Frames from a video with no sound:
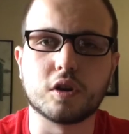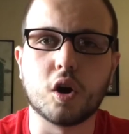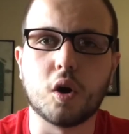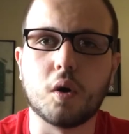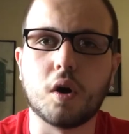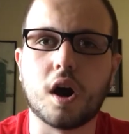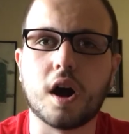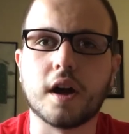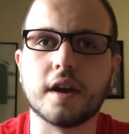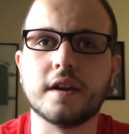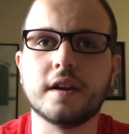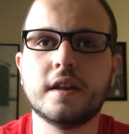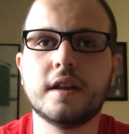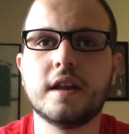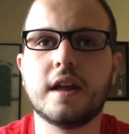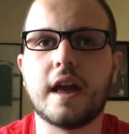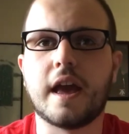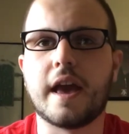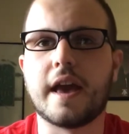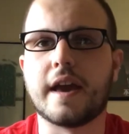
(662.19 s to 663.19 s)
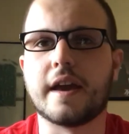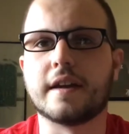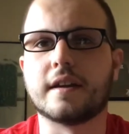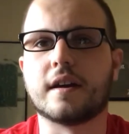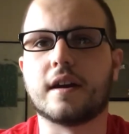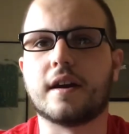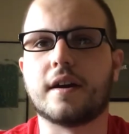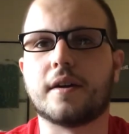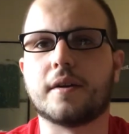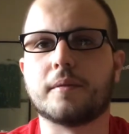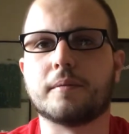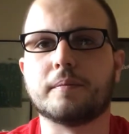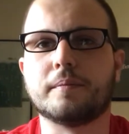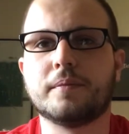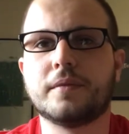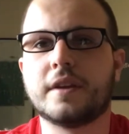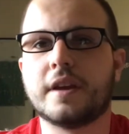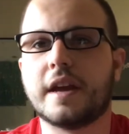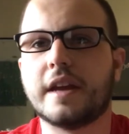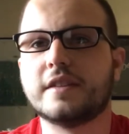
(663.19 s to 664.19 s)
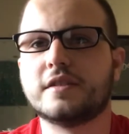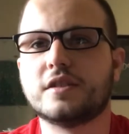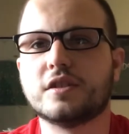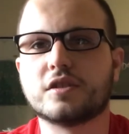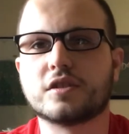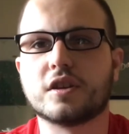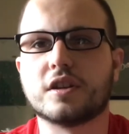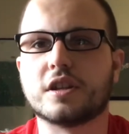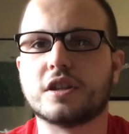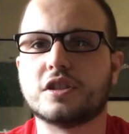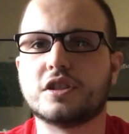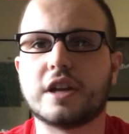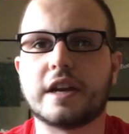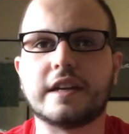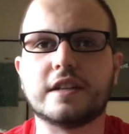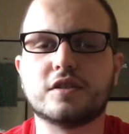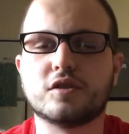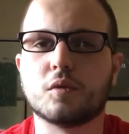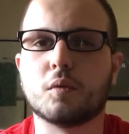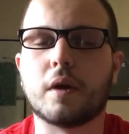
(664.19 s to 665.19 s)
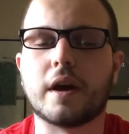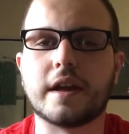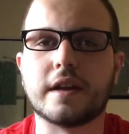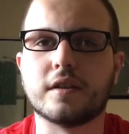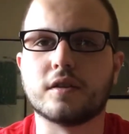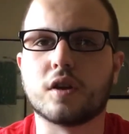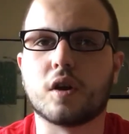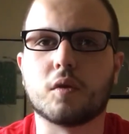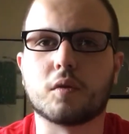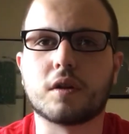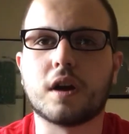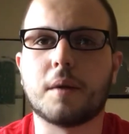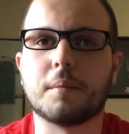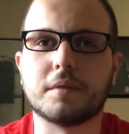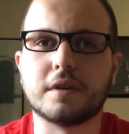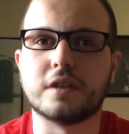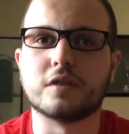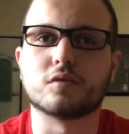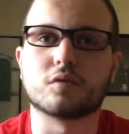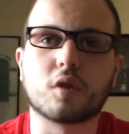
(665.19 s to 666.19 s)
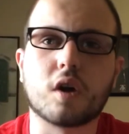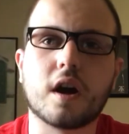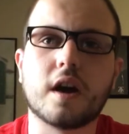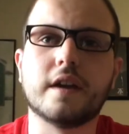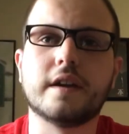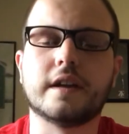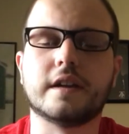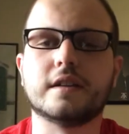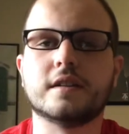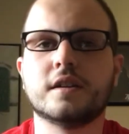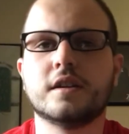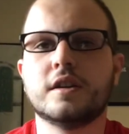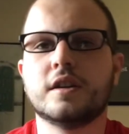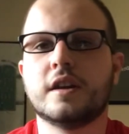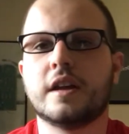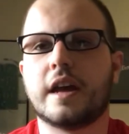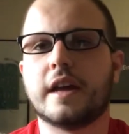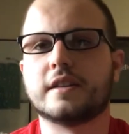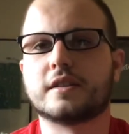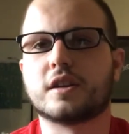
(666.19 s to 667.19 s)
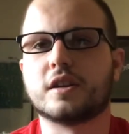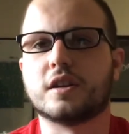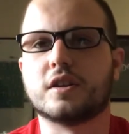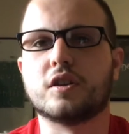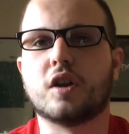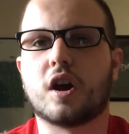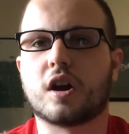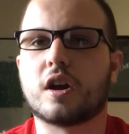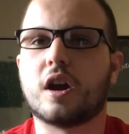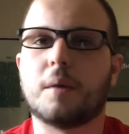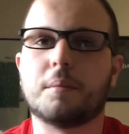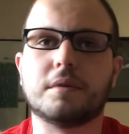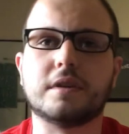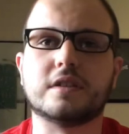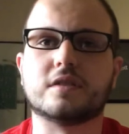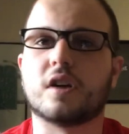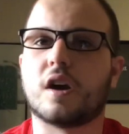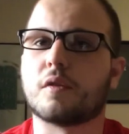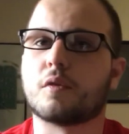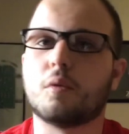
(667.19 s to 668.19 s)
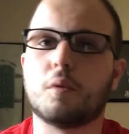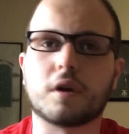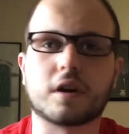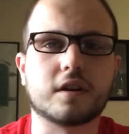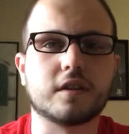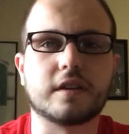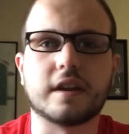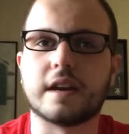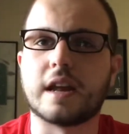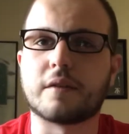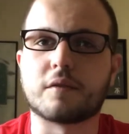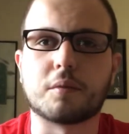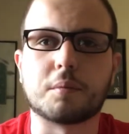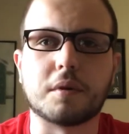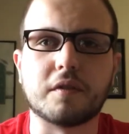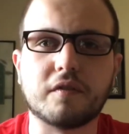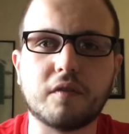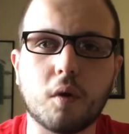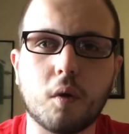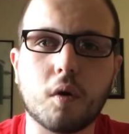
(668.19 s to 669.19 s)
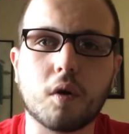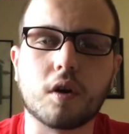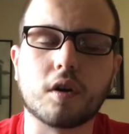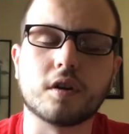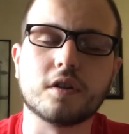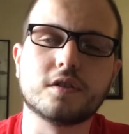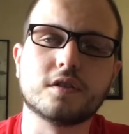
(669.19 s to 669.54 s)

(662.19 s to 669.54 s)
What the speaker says: go on. And it's just going to change the way, you know, companies run, and it's going to knock companies off quicker than ever before.